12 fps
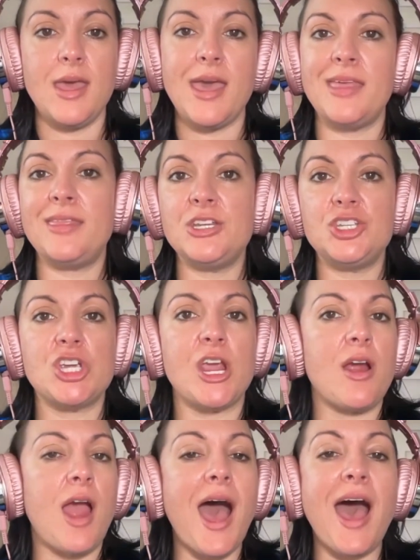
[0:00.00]
And then
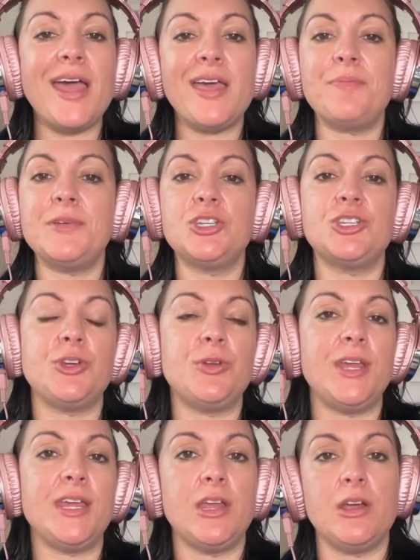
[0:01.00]
share, I have been
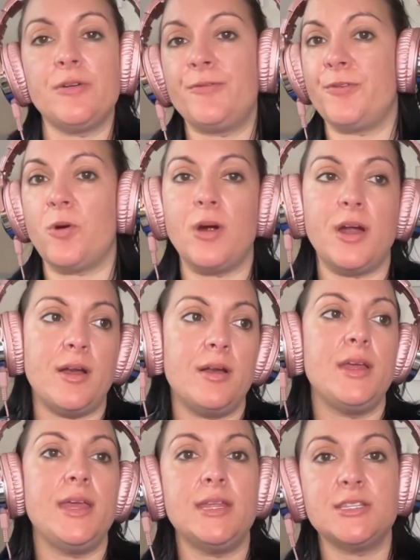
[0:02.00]
shooting here for
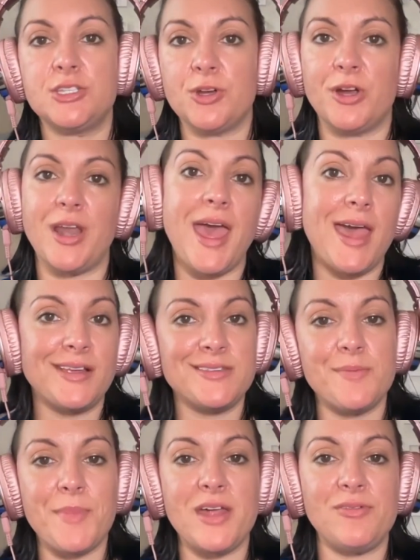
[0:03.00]
insert X
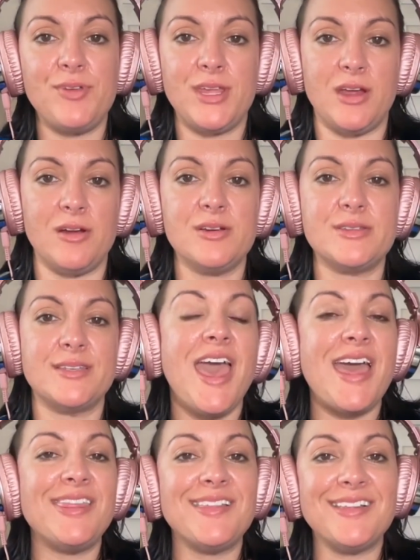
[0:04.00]
amount of years
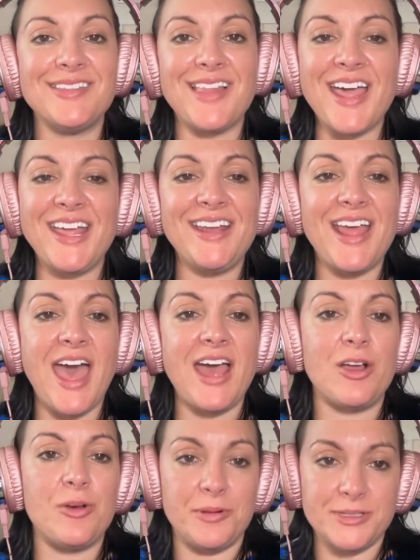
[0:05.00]
and the light
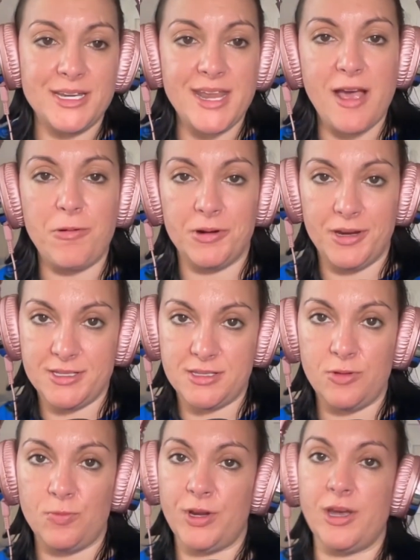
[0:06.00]
at golden hour is
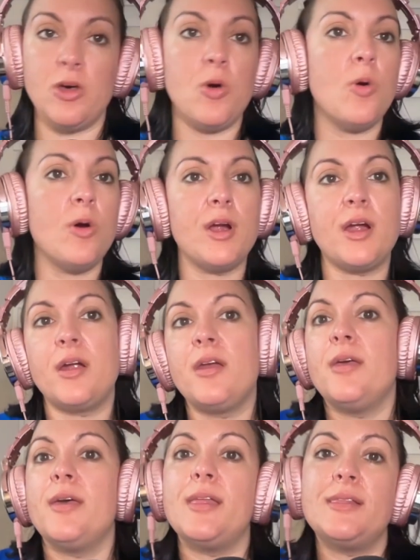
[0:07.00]
unreal, or
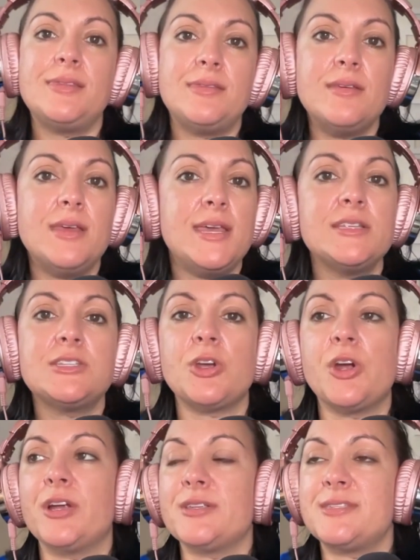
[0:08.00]

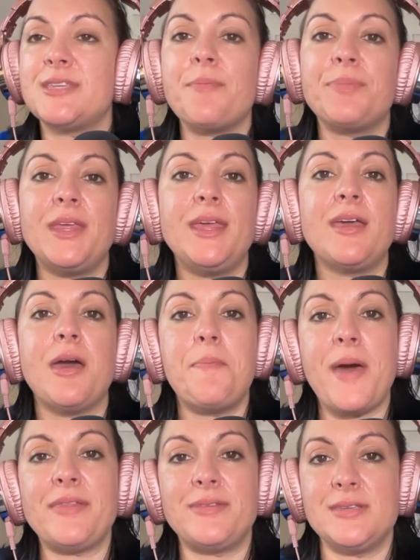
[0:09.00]
insert something
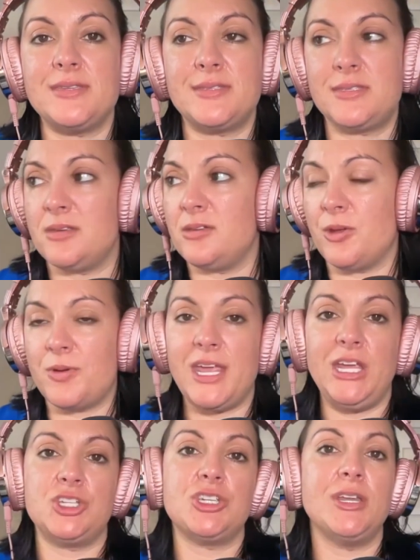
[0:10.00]
about this
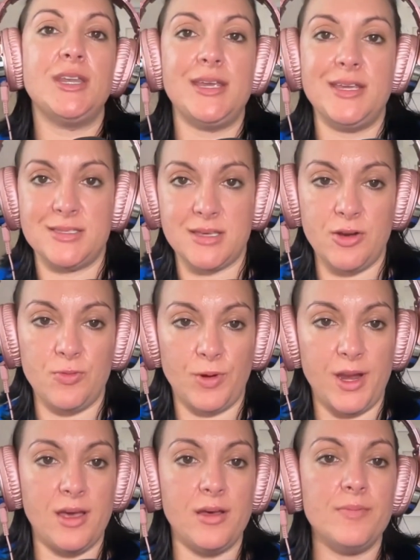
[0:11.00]
location is
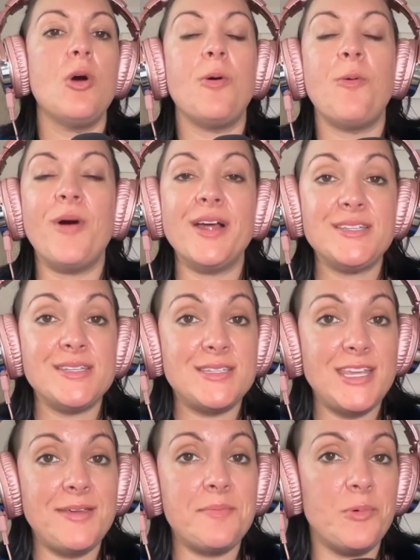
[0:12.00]
unreal. Want to
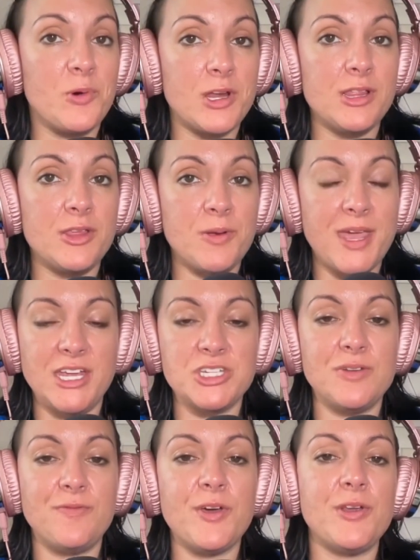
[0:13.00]
see more
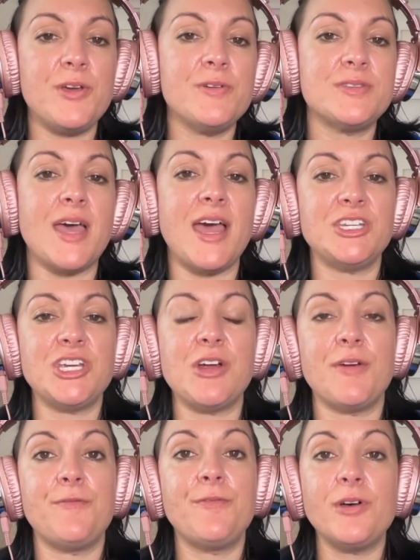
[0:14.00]
location photos? I share
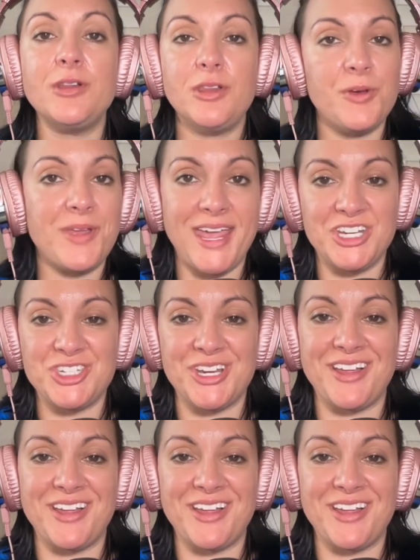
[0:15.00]
a full location